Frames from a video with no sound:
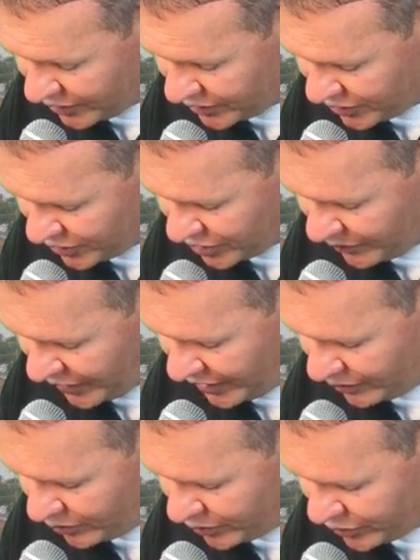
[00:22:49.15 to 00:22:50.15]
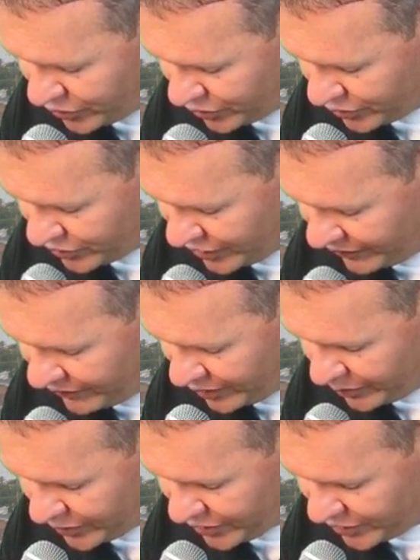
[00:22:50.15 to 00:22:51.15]
The decision made will ensure
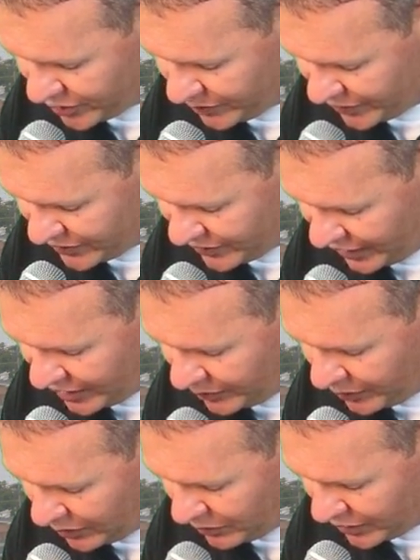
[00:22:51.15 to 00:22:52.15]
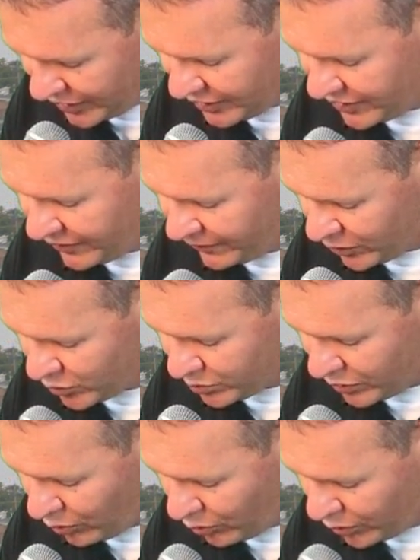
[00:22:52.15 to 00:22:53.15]
safety of participants and the public as a
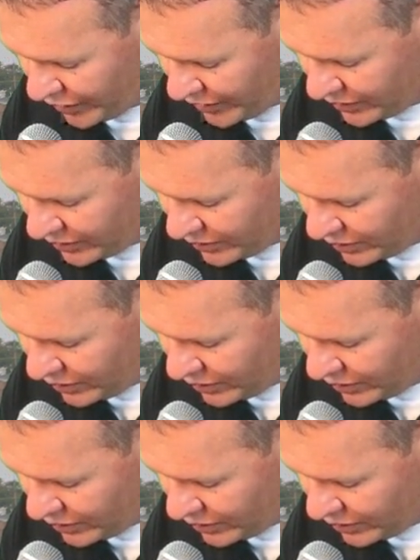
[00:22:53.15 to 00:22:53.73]
first priority.